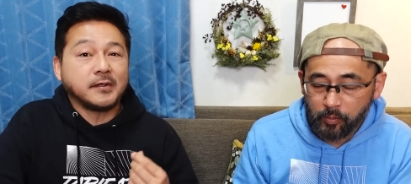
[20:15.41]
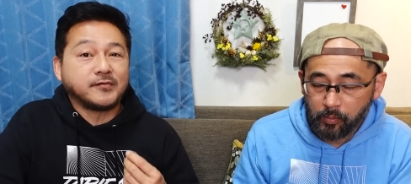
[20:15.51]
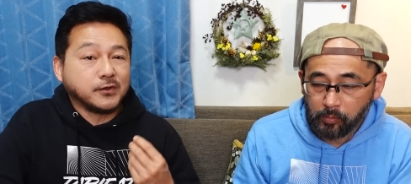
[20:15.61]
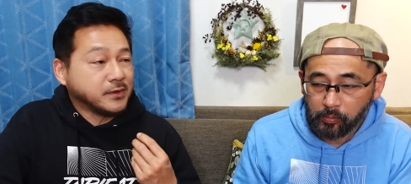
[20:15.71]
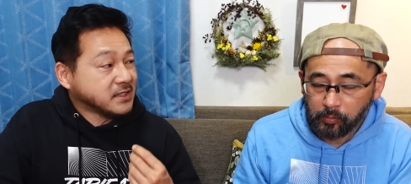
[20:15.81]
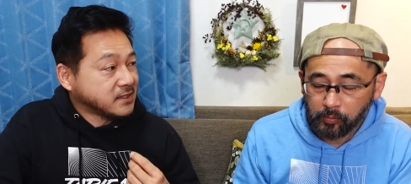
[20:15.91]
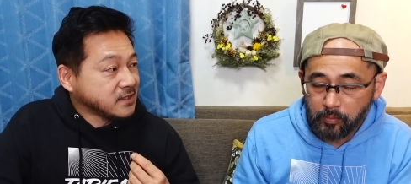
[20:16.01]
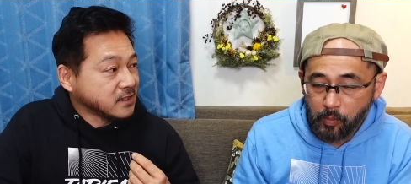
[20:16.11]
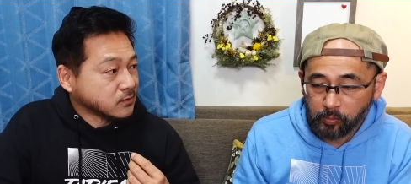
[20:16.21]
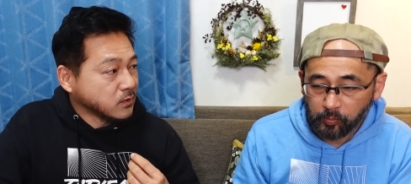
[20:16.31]
Speaker 1: bit of the green
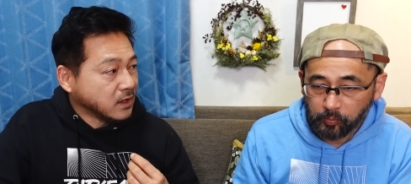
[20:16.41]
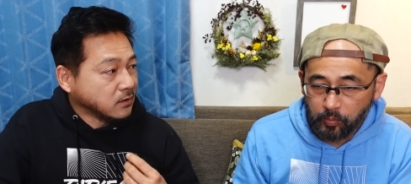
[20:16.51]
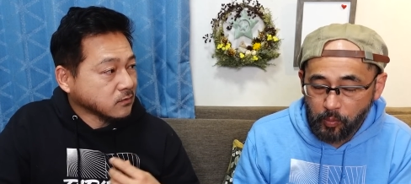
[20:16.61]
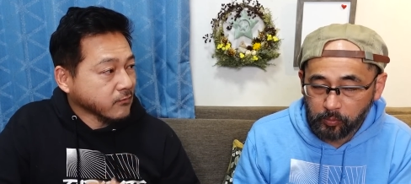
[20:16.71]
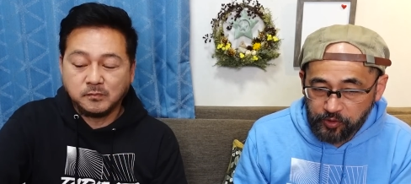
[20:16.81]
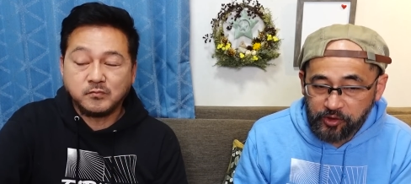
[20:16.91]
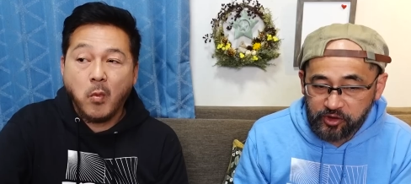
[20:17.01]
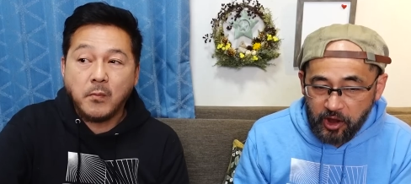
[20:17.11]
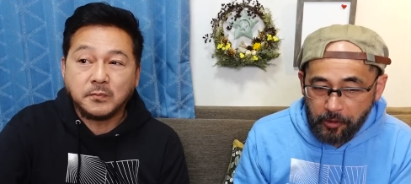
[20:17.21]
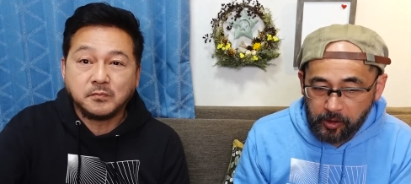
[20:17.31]
tea as well.
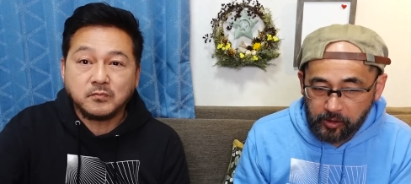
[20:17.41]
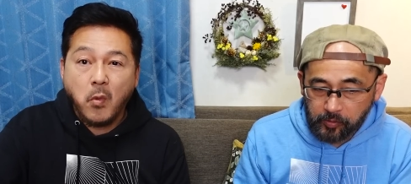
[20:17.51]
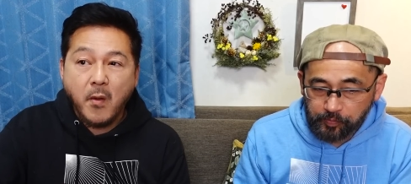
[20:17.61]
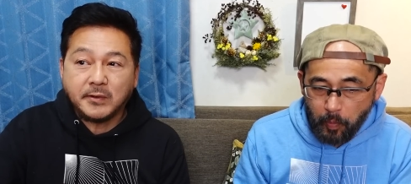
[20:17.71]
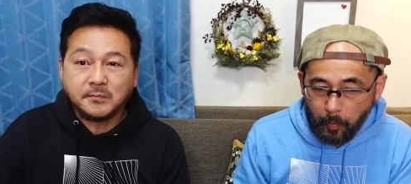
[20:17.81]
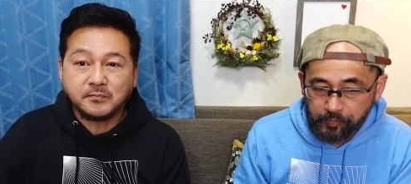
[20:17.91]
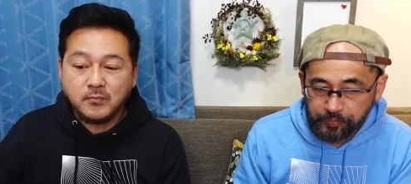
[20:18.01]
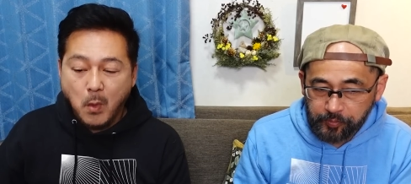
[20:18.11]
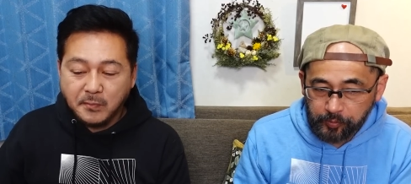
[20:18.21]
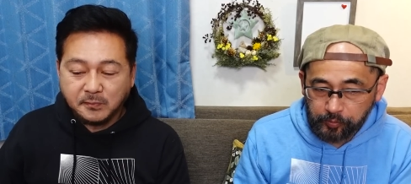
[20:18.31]
Inside is
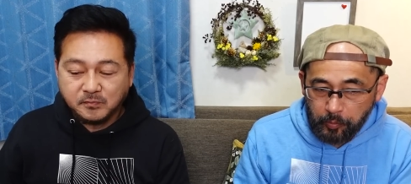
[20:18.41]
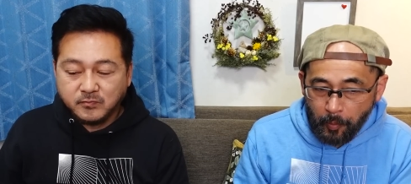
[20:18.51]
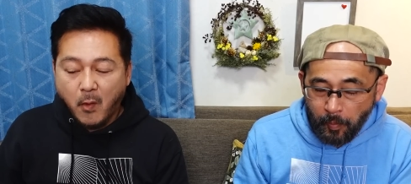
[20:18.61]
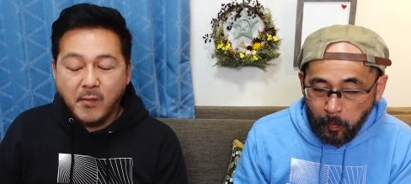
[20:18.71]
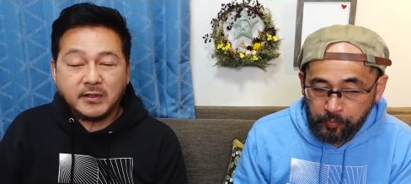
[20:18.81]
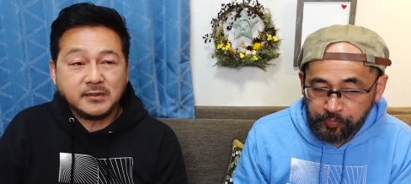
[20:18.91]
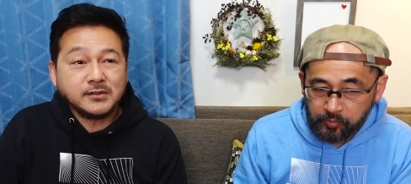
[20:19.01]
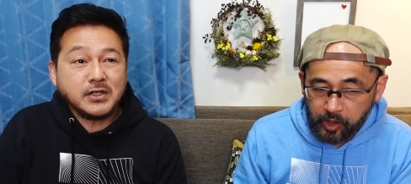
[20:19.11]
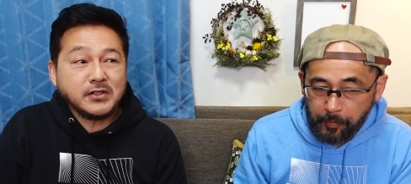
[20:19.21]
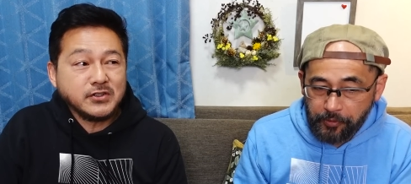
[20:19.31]
uh,
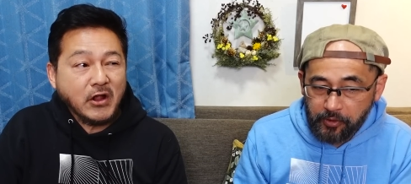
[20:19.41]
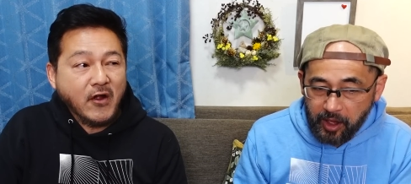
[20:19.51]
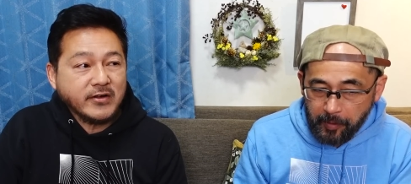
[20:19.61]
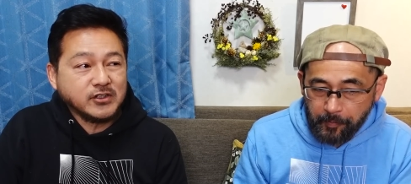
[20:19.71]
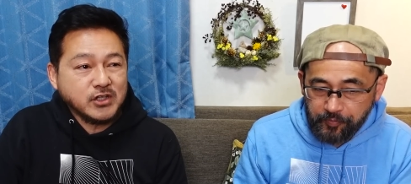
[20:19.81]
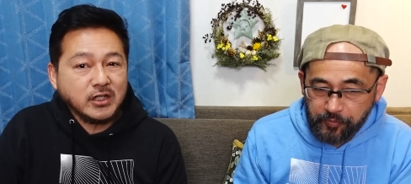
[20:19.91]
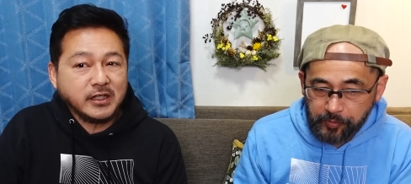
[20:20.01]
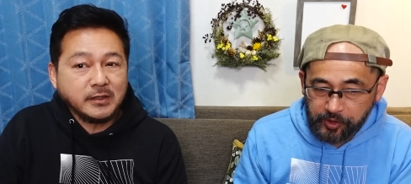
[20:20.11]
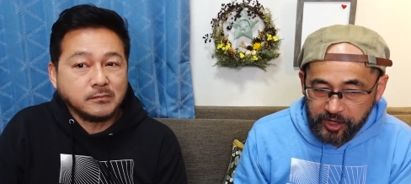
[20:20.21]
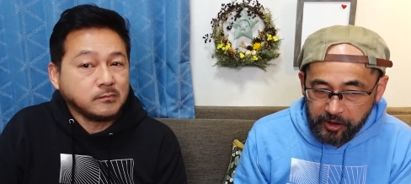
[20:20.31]
inside is like a
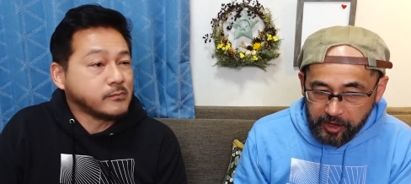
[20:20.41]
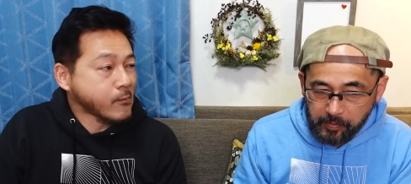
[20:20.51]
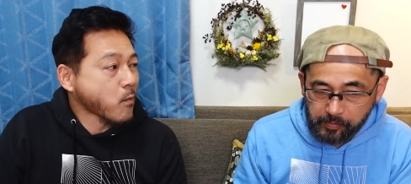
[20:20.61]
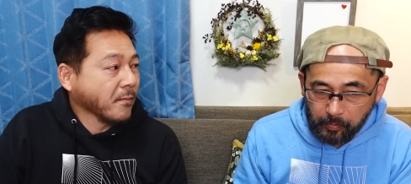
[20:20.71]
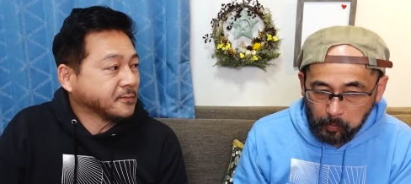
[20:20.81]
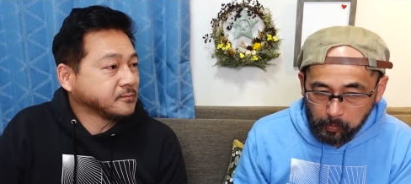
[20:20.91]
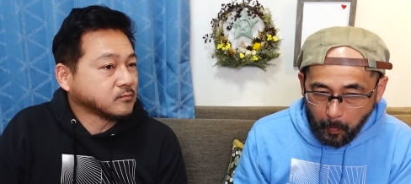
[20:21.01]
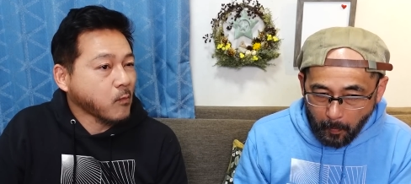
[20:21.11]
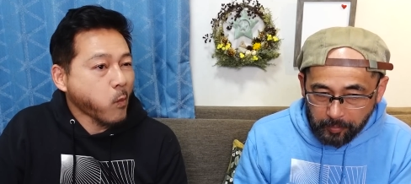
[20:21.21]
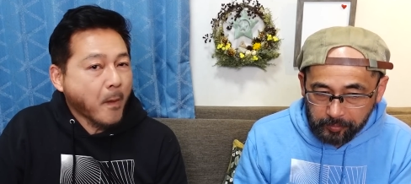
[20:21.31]
jelly. Jelly. Mmm.
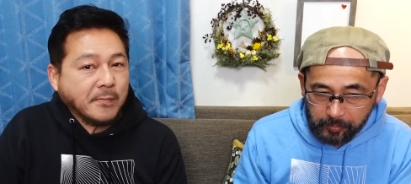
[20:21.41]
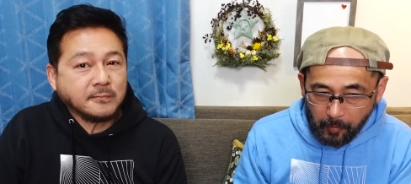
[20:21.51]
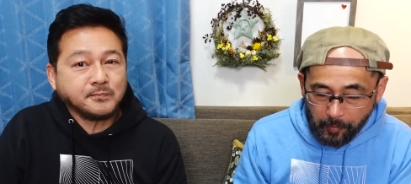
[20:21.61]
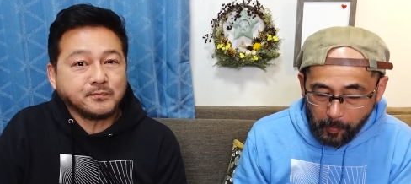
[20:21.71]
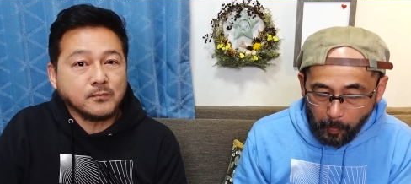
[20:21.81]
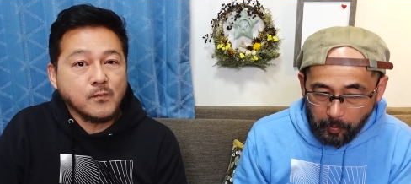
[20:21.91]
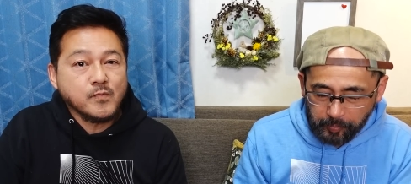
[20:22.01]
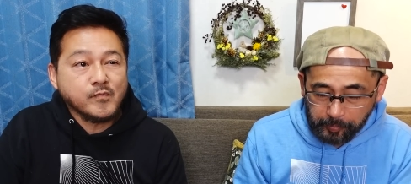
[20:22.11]
Mmm. Mm. mm.